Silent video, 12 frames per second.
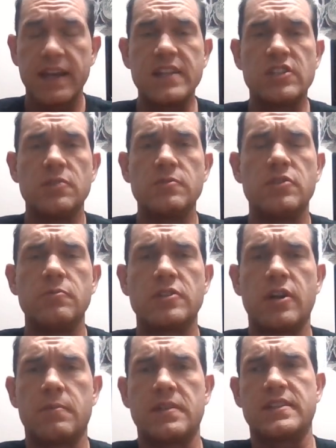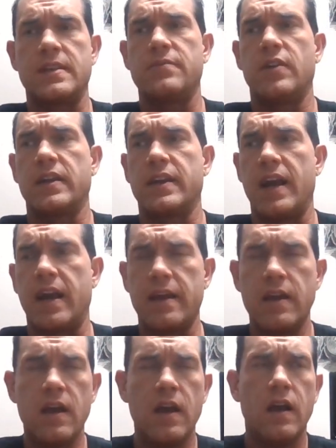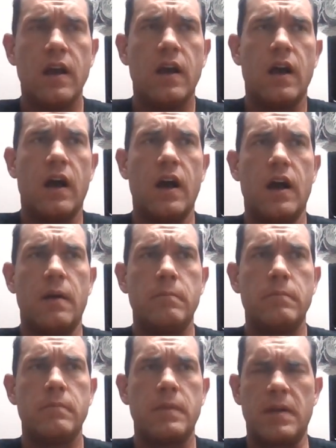Again, so, soon we're talking about the same fucking guy, um,